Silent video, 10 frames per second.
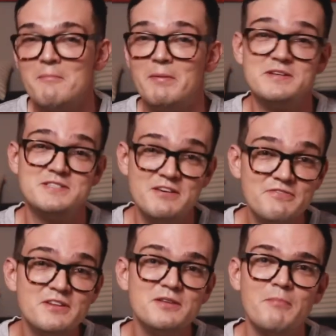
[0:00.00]
But it's
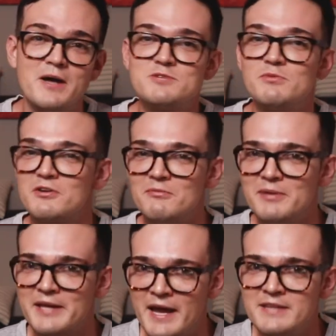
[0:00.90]
definitely much more
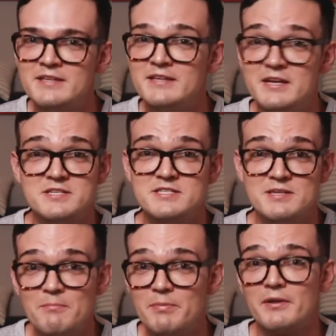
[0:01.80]
complicated than a
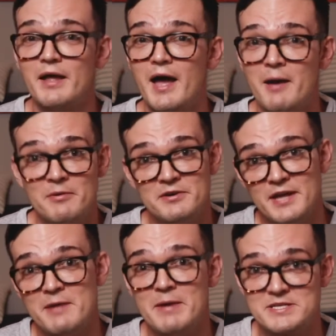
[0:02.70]
simple
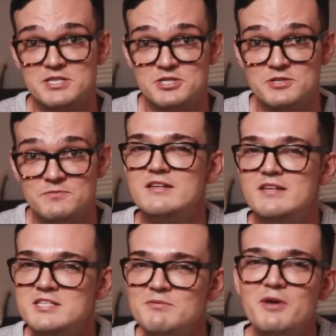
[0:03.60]
mRNA message.
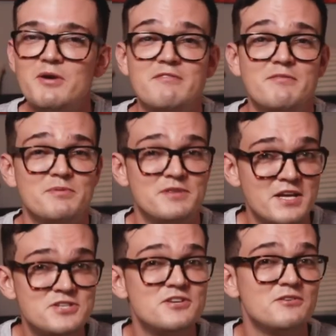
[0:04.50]
That's why you have a
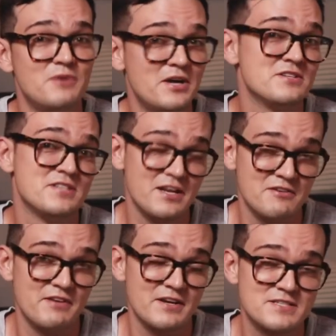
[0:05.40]
potential rare side
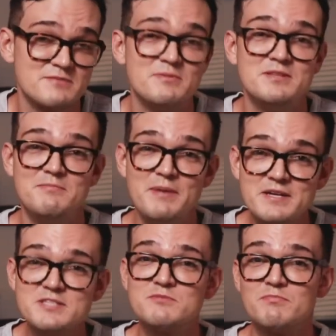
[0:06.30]
effects. But the
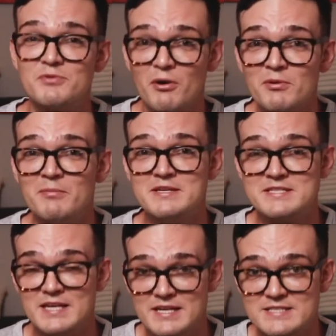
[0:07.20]
biggest problem
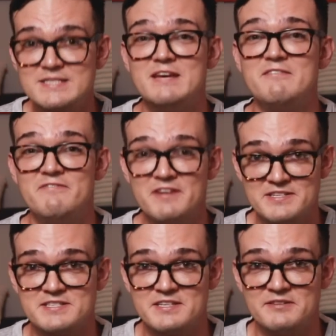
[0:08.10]
is its
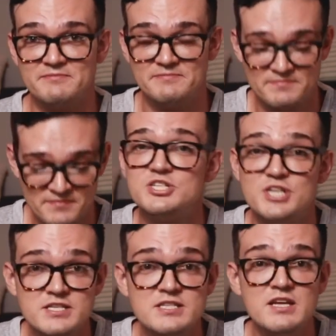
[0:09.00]
efficacy.
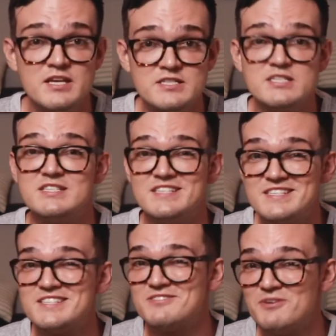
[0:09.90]
Janssen is
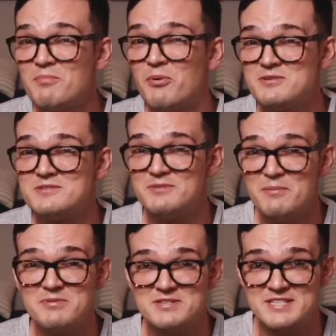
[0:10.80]

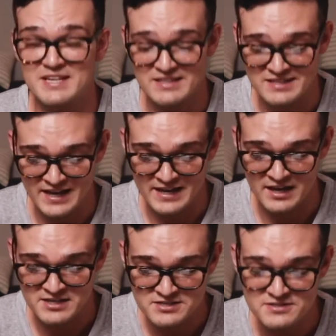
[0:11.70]
63.3% and
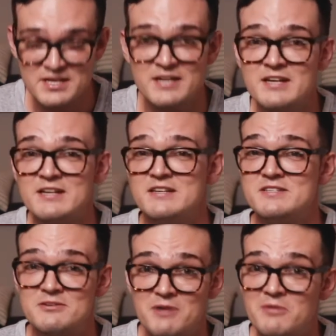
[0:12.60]
AstraZeneca
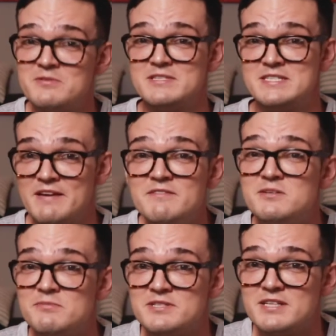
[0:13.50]
is around
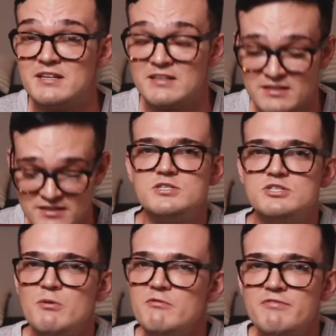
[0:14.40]
70%.
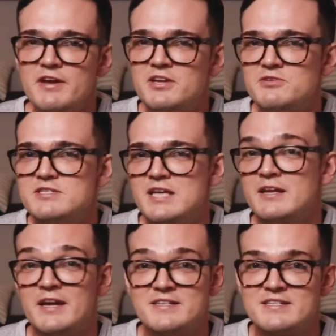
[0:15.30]
Some of fake news
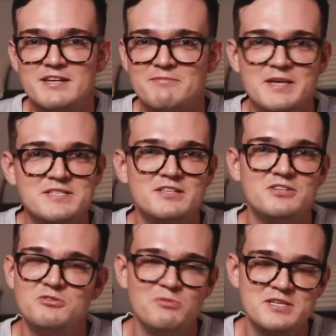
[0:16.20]
telling us like basically
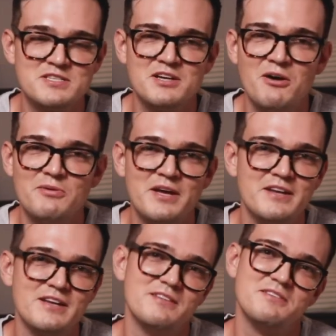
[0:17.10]
2 weeks ago
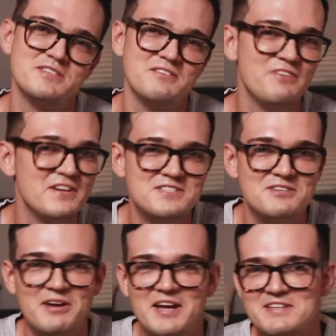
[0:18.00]
that this efficacy
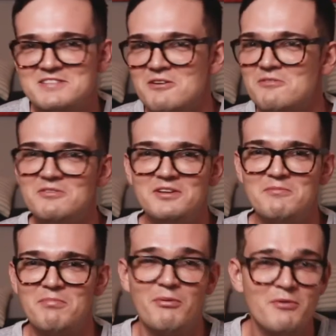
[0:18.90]
rate is not really
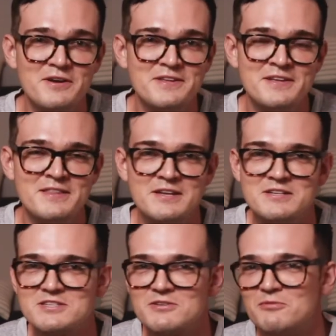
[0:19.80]
important, that
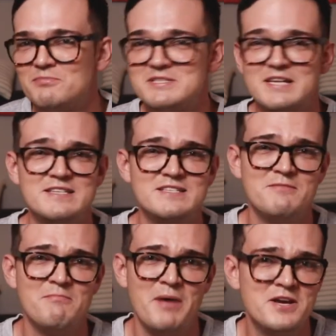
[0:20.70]
it's not precisely
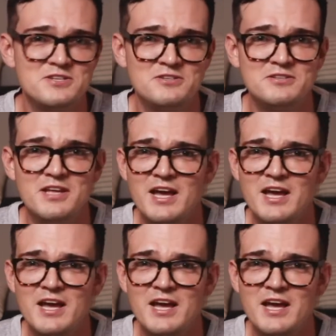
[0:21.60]
measured,